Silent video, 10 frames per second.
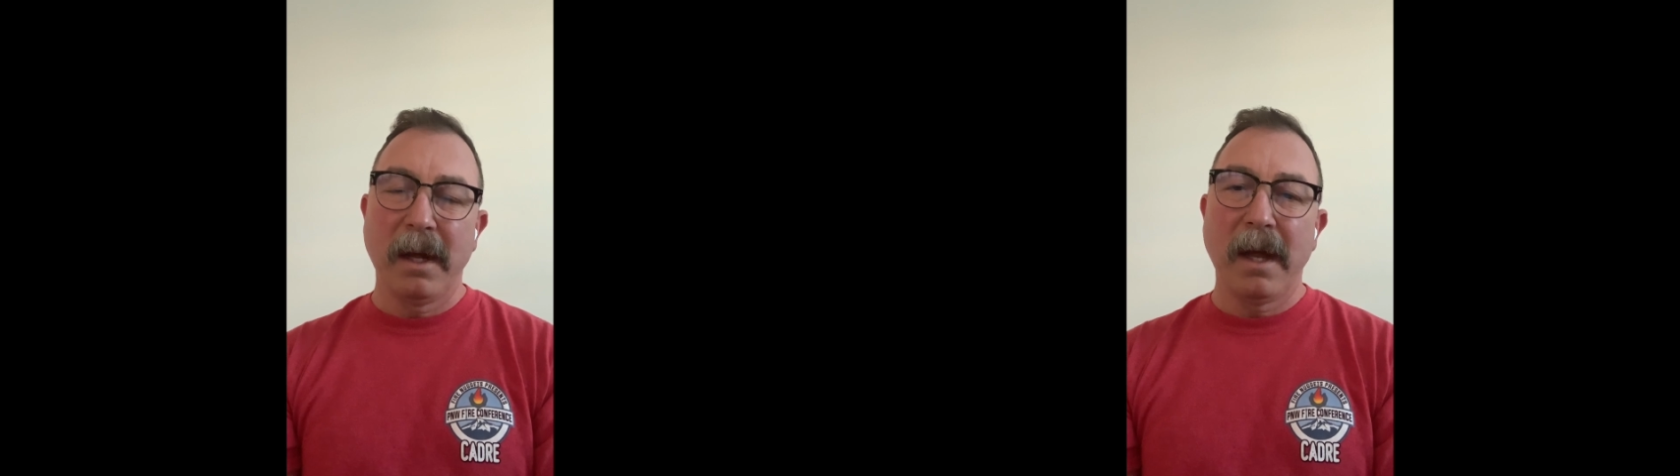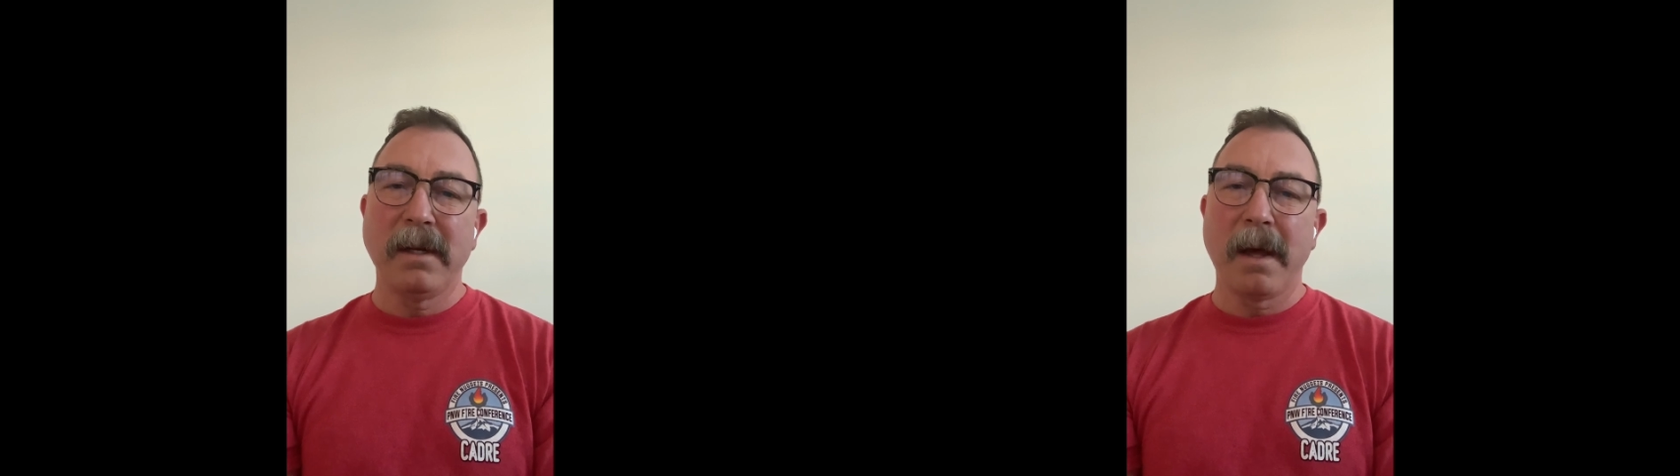
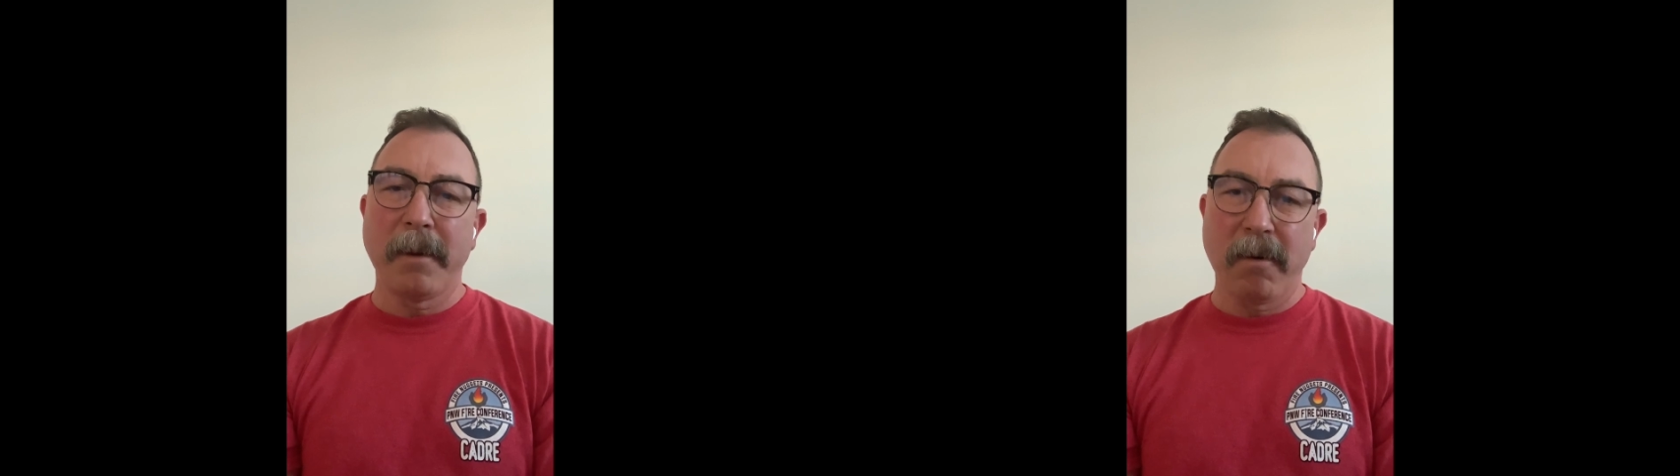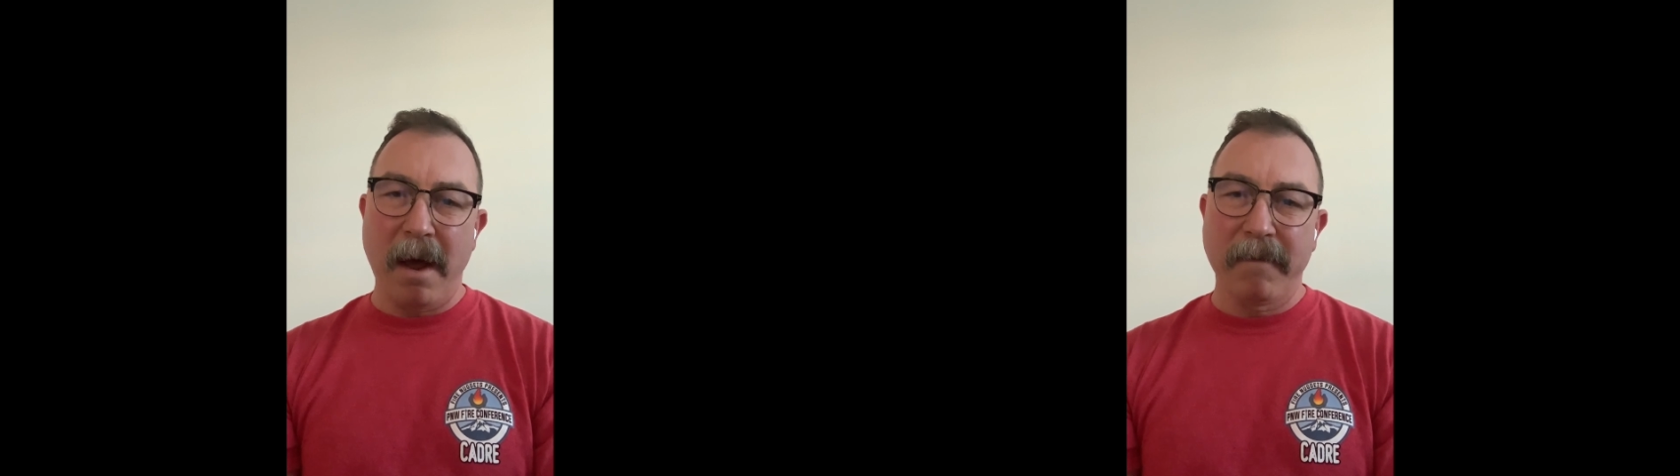and
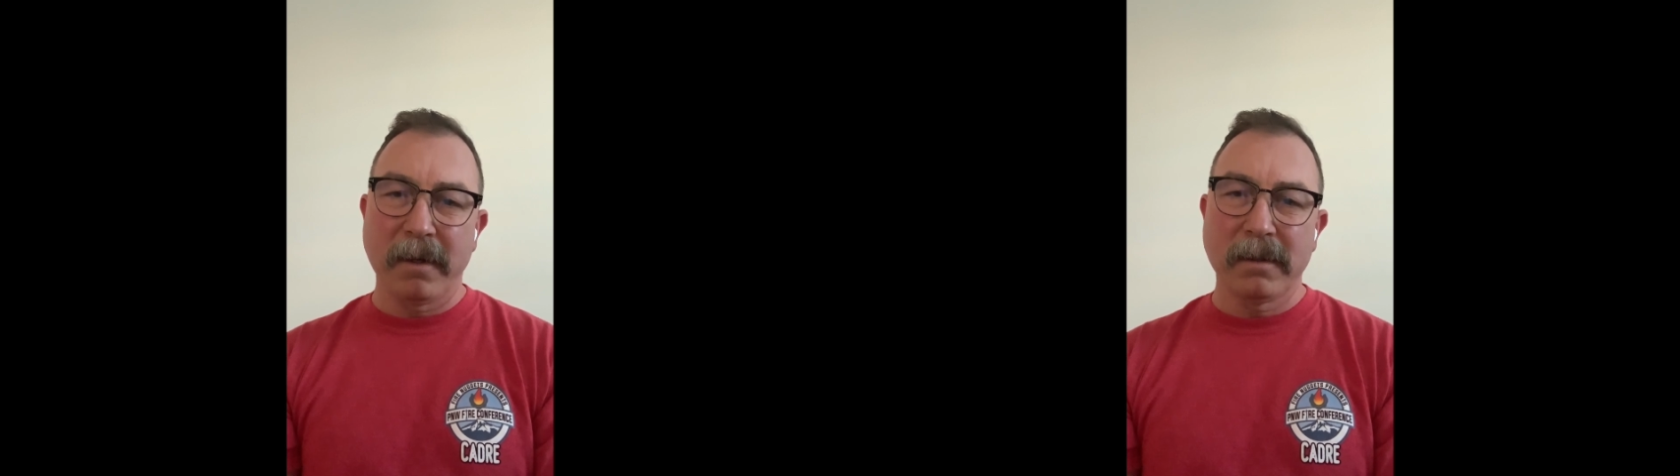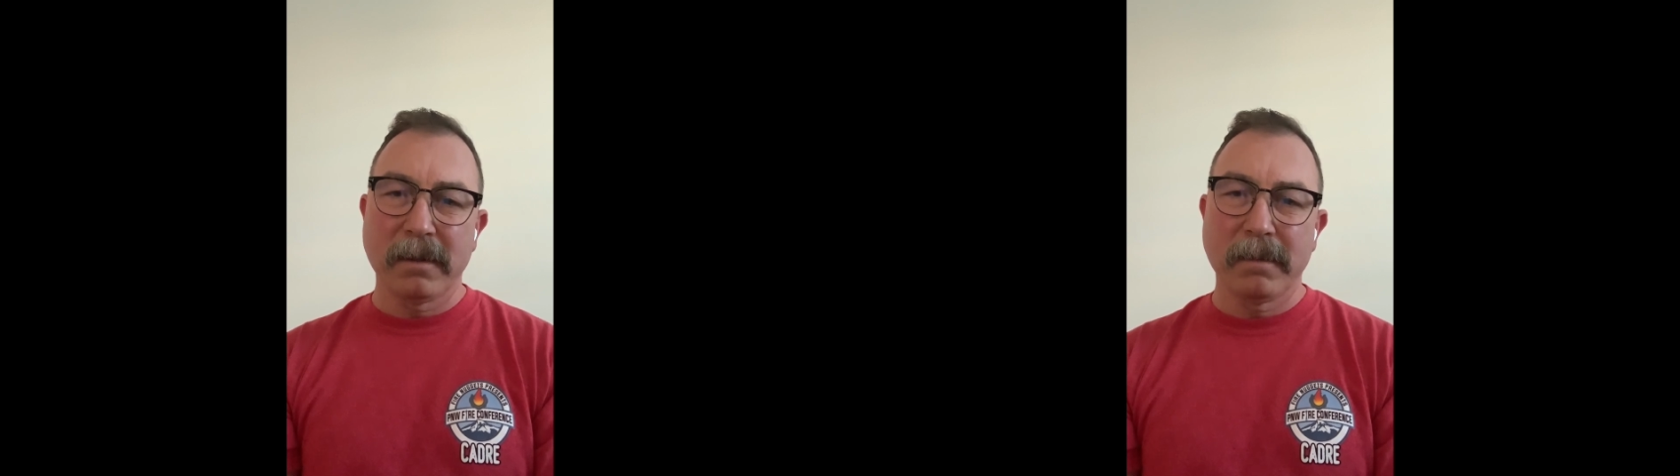
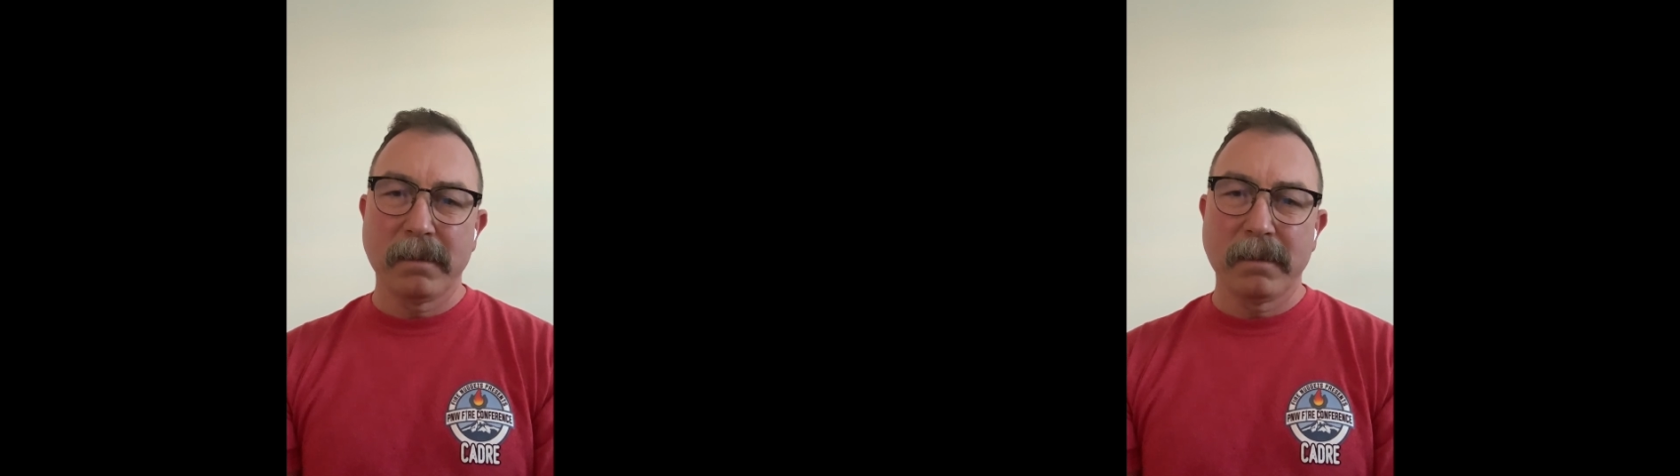demographics.